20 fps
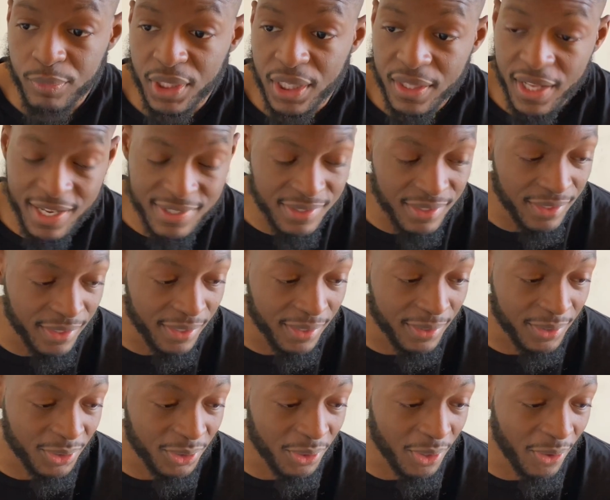That's
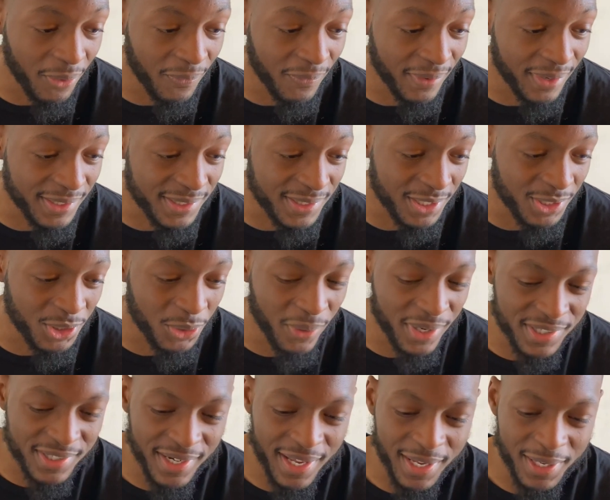a
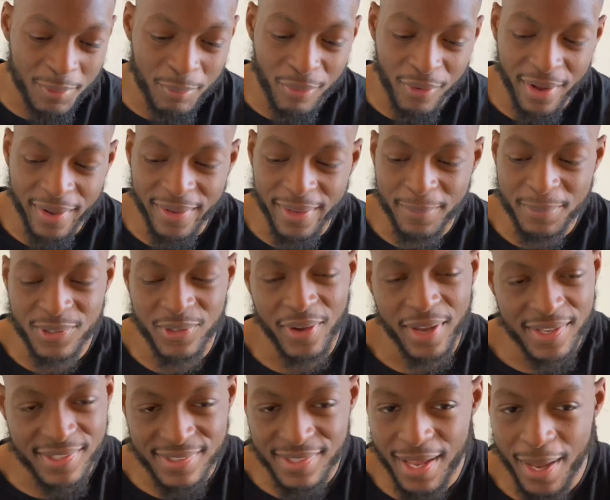situation that he brought up, so
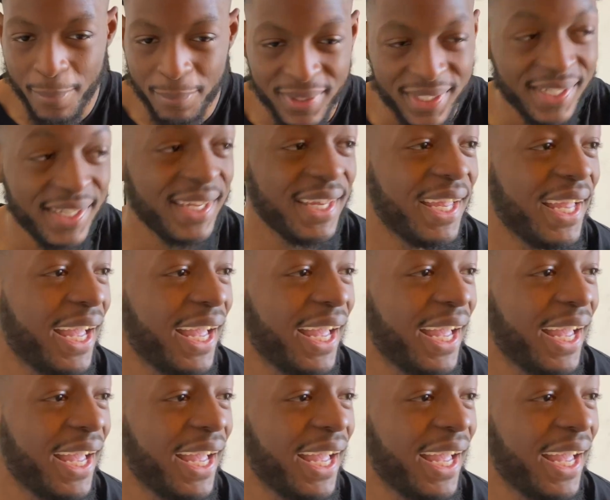it's not me.